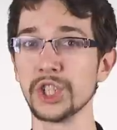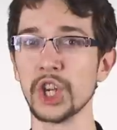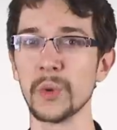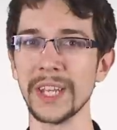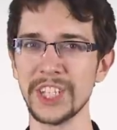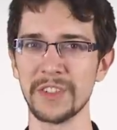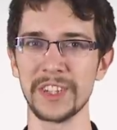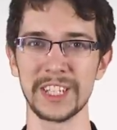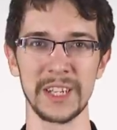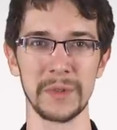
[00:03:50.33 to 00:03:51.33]
show each of
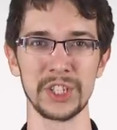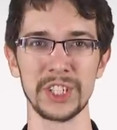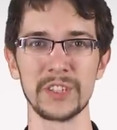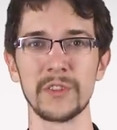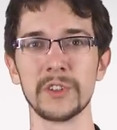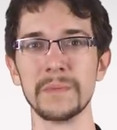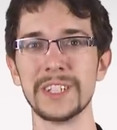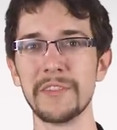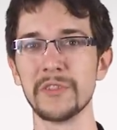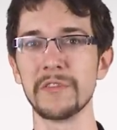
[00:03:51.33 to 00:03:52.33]
these images from
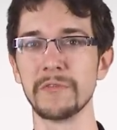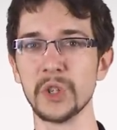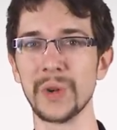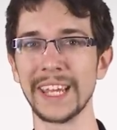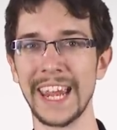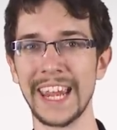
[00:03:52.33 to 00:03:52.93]
different viewing